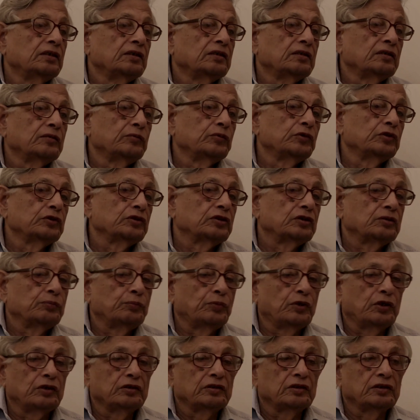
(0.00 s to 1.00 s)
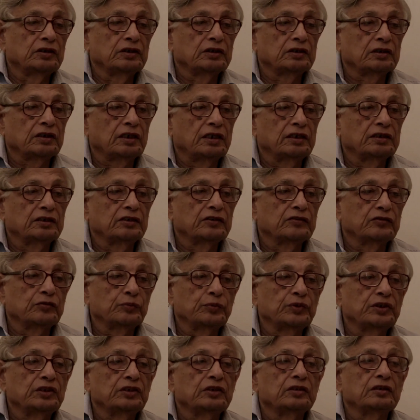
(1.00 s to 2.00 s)
the most poisonous kind of
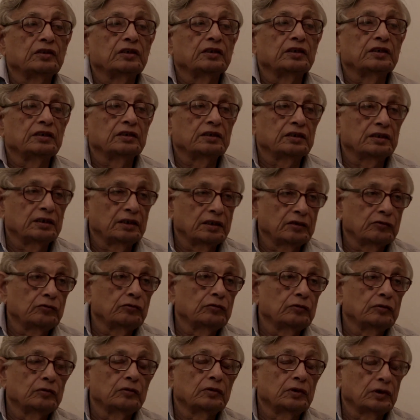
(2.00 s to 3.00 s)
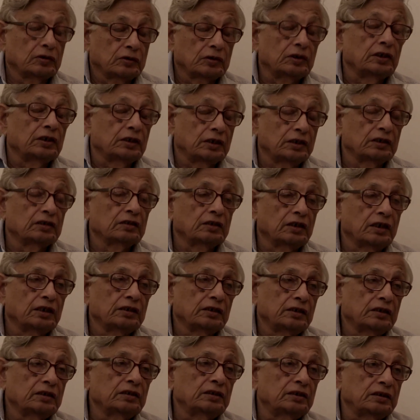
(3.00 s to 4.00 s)
speeches against against
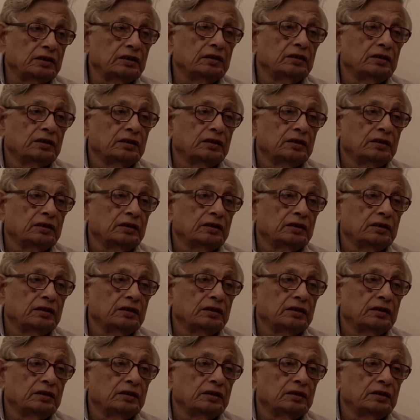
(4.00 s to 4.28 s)
Gandhiji.